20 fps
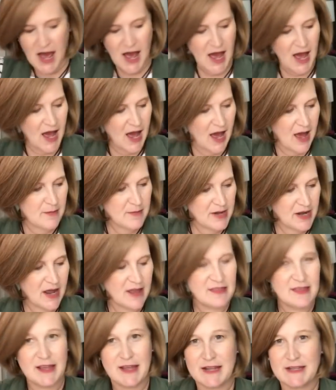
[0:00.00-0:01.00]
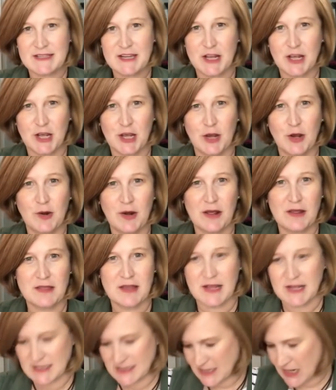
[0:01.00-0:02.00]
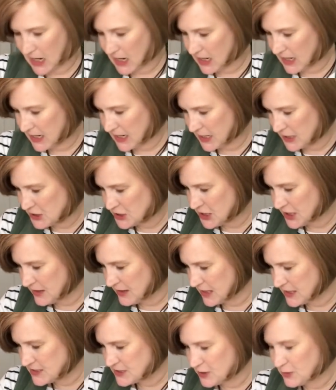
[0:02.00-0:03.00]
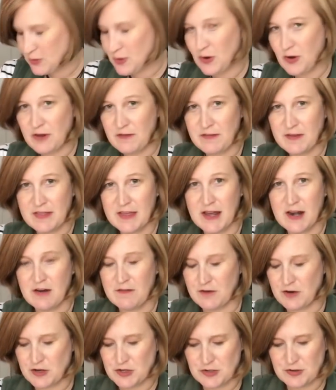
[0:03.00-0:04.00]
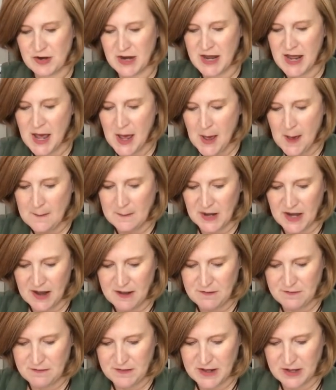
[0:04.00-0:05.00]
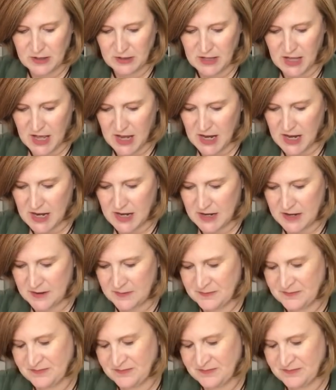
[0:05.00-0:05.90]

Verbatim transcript: I, I mean, I think it's a cute, I think it's kind of kitschy that it's their 35th anniversary, but I feel like